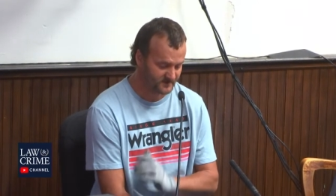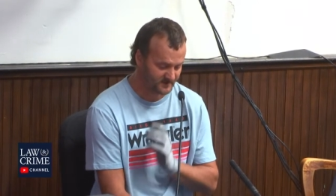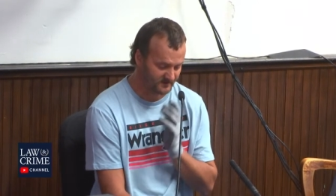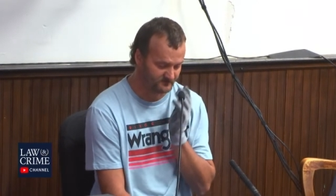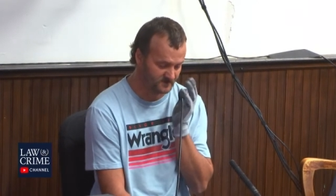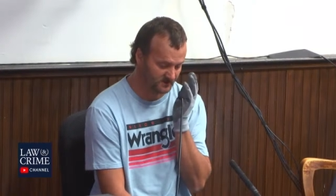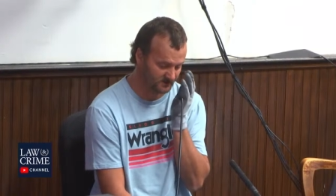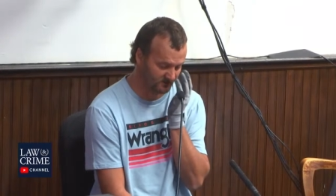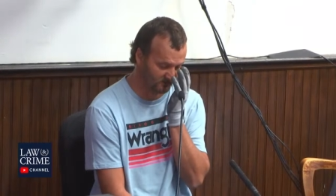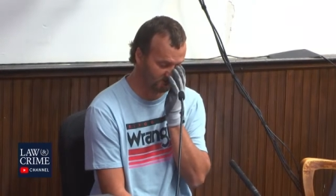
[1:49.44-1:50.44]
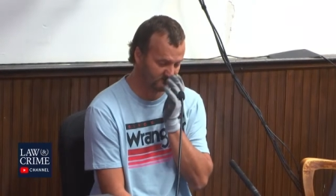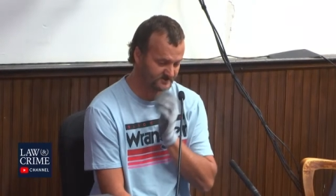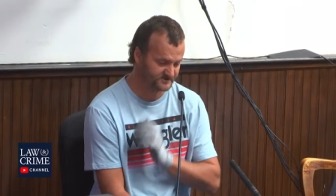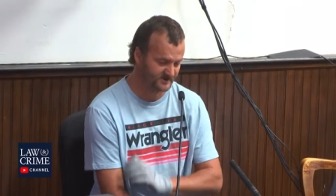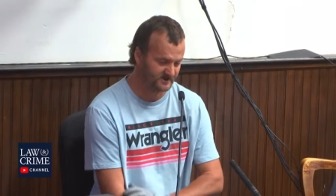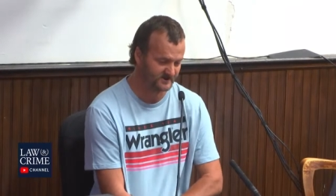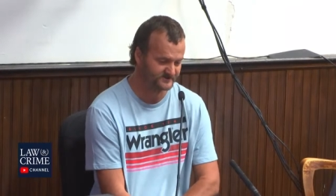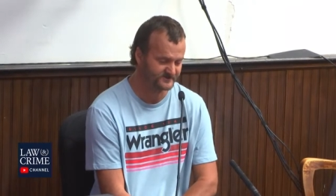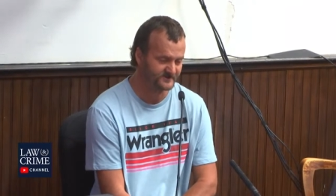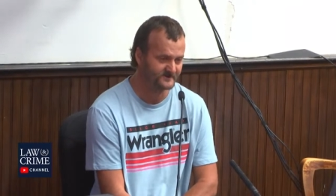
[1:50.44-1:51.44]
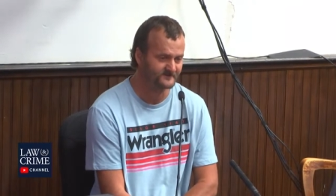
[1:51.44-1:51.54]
in? He had blood all over his eyes.